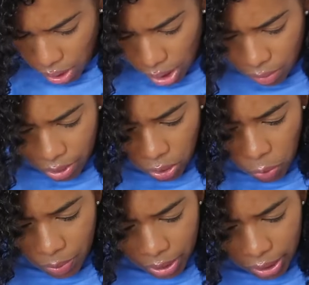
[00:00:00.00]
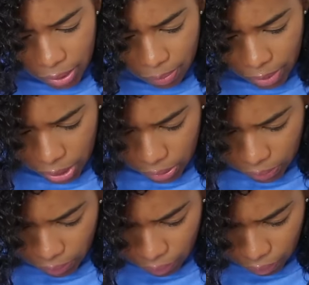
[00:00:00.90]
I don't want to open it up, but
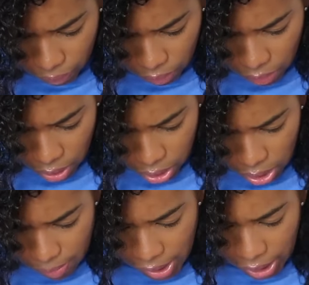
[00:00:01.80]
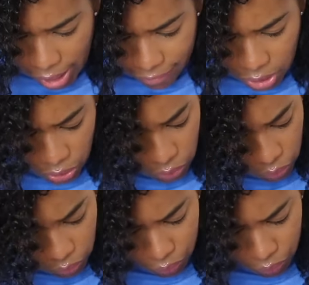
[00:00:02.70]
might have to.